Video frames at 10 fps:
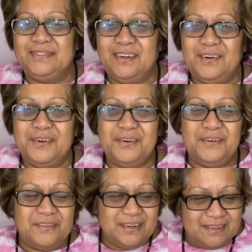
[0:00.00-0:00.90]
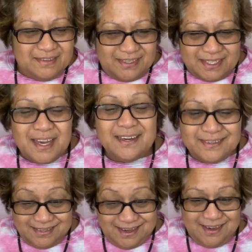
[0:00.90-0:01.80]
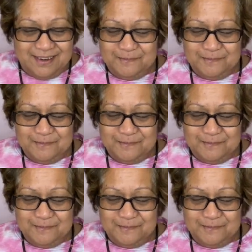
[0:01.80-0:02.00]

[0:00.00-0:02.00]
Oh, said and done.